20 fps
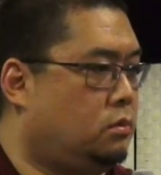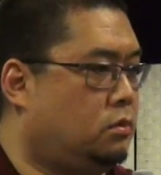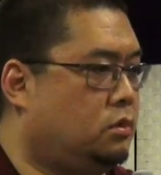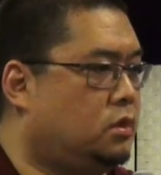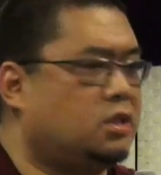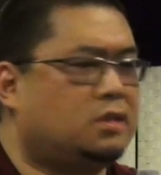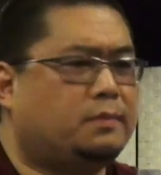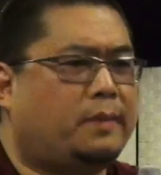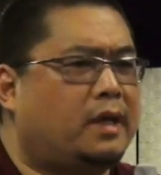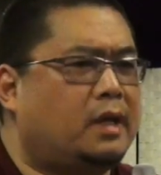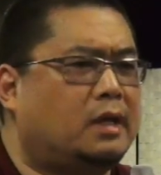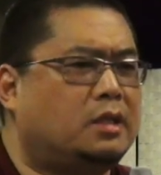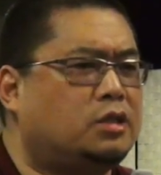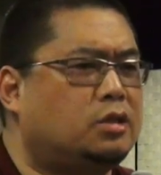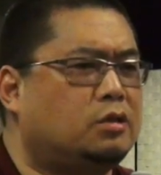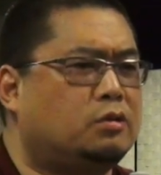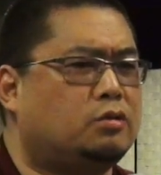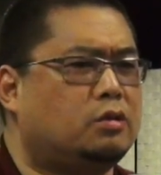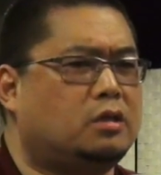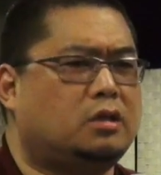Just making
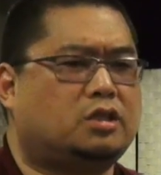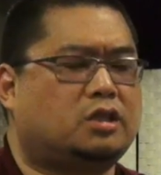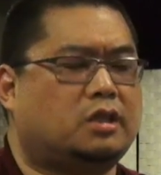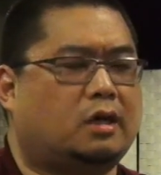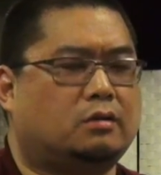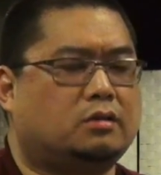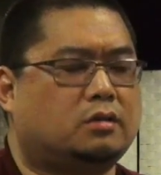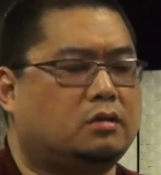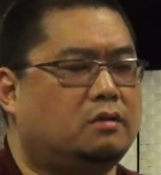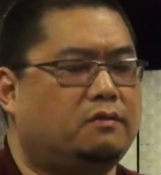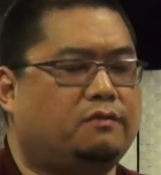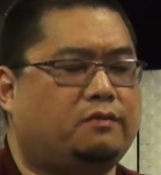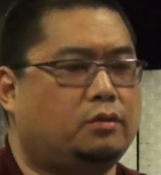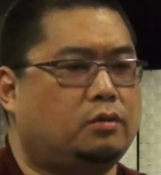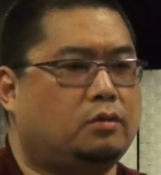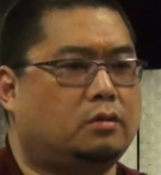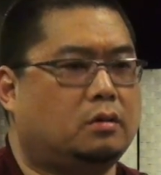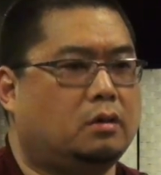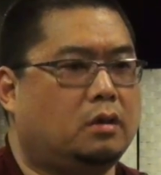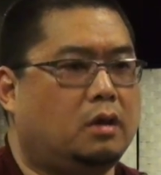children and shelter and
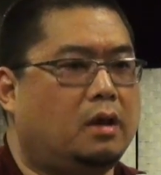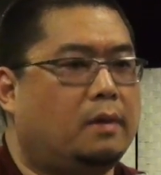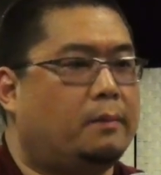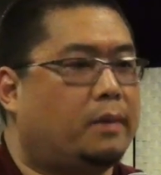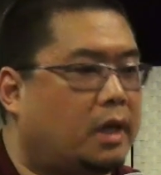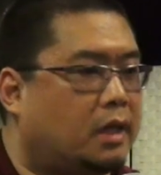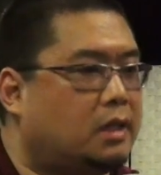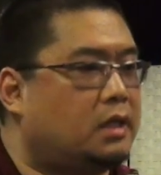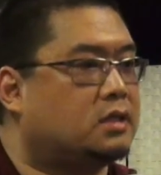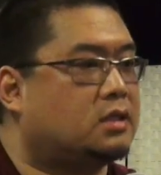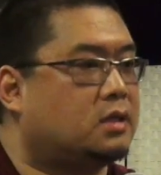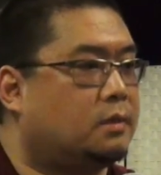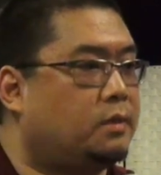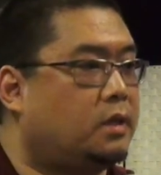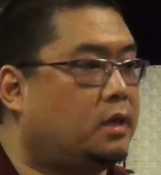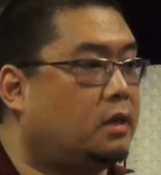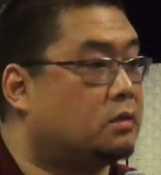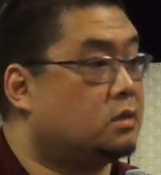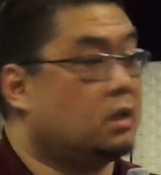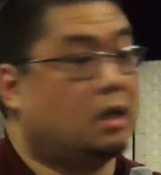food. But I did
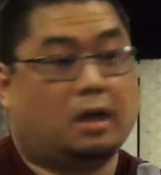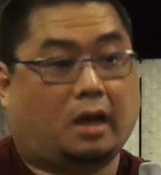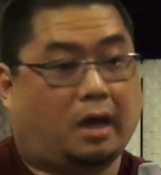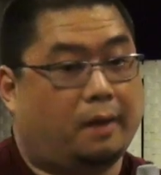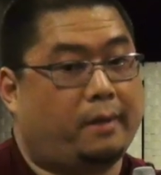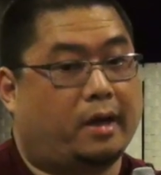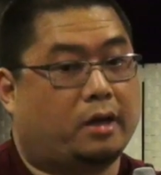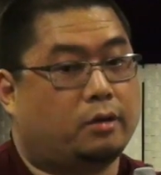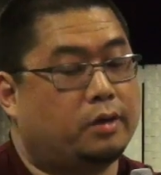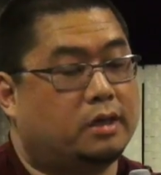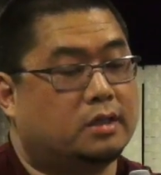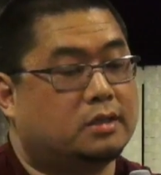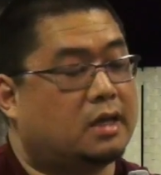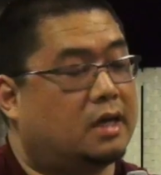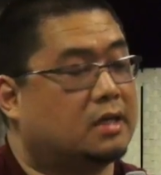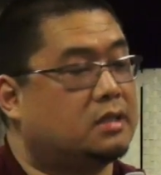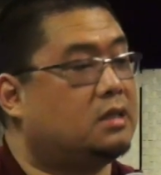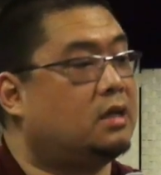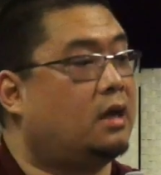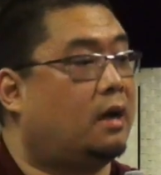something else. Am I
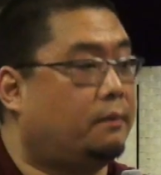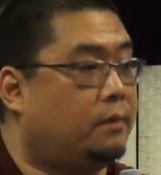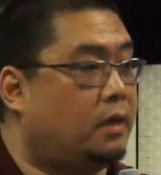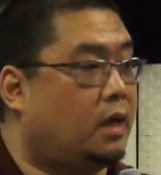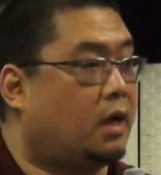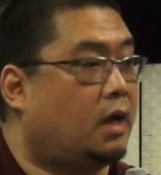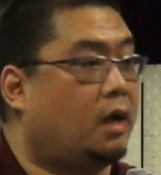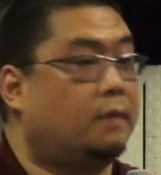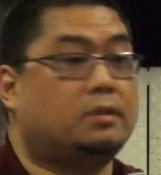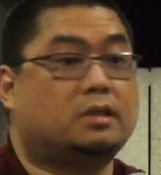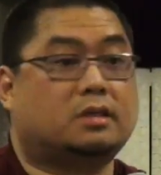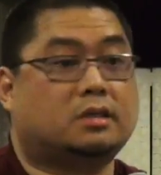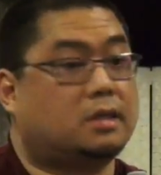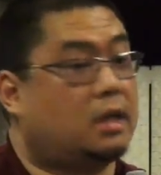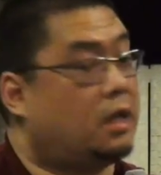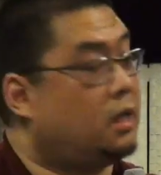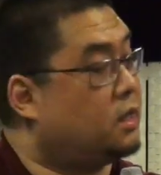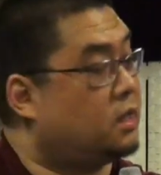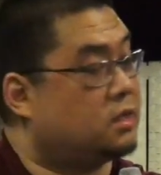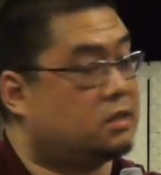criticizing? I'm not. I'm just
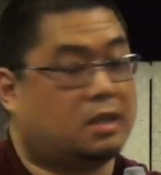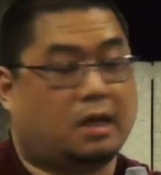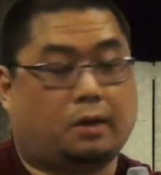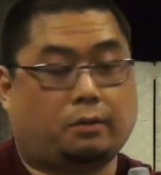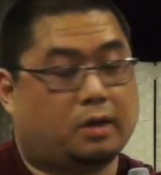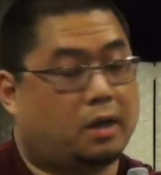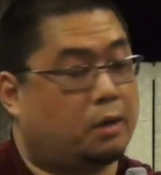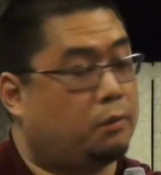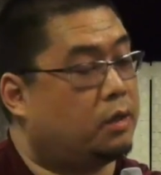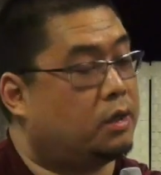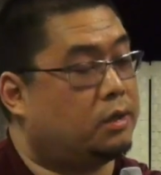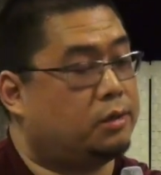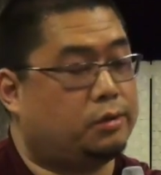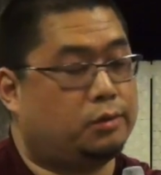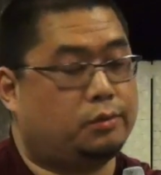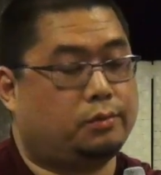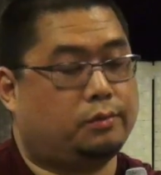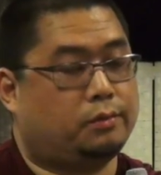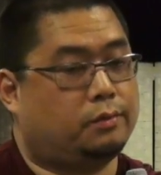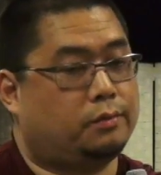saying that's not what I want to
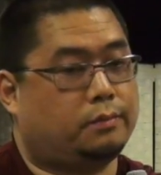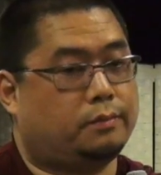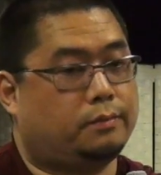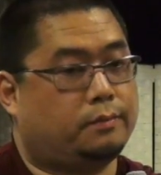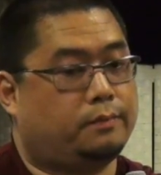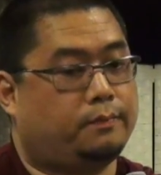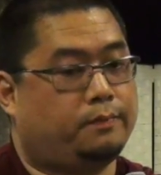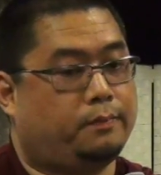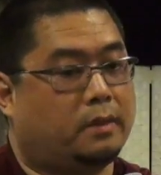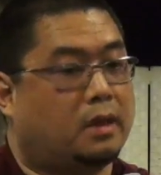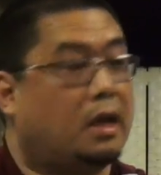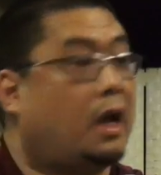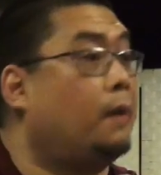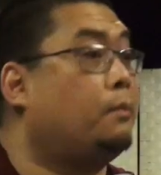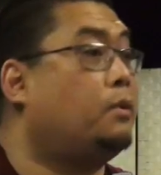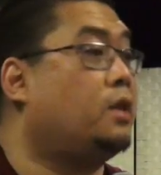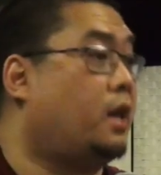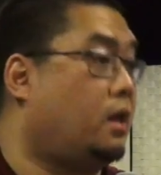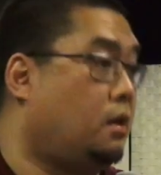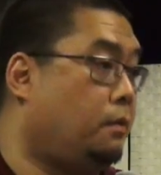do. I'm
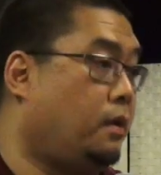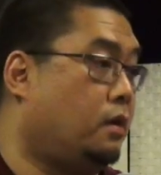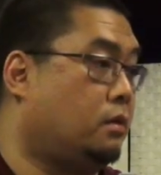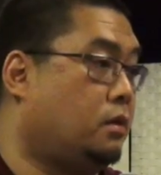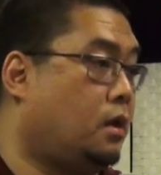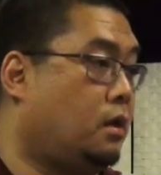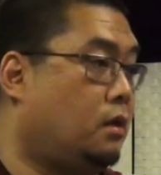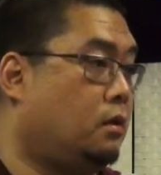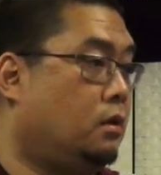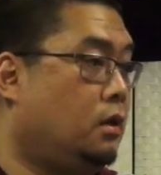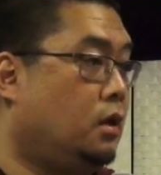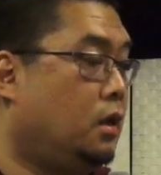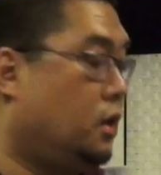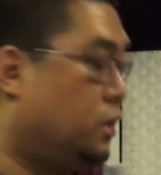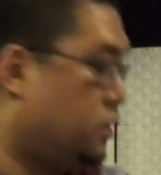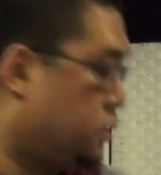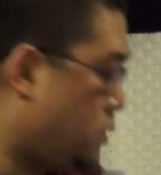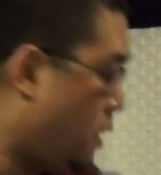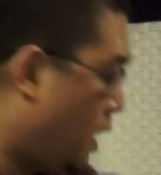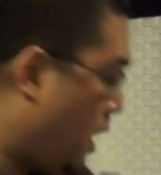glad about that.
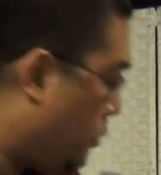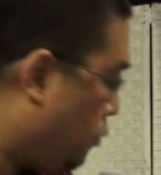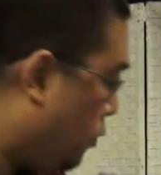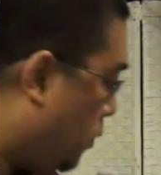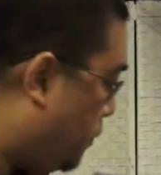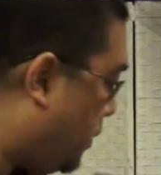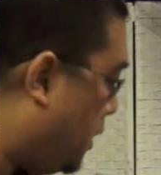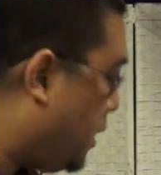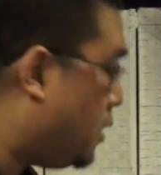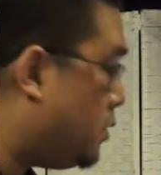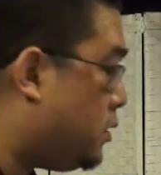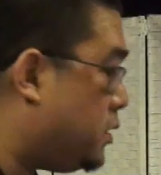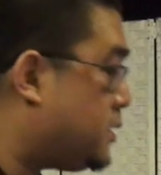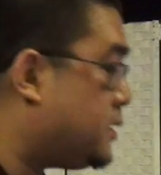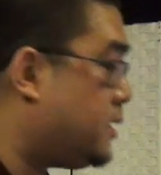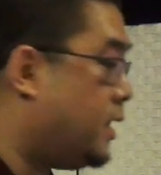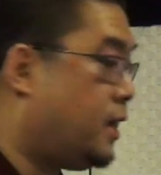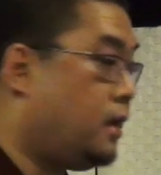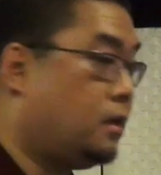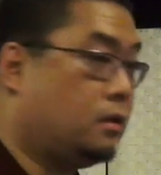So I will be on
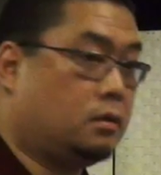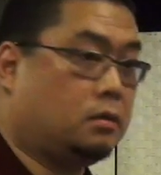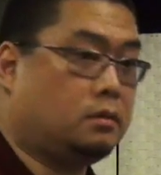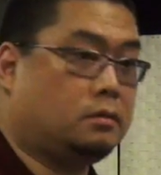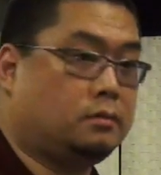this land.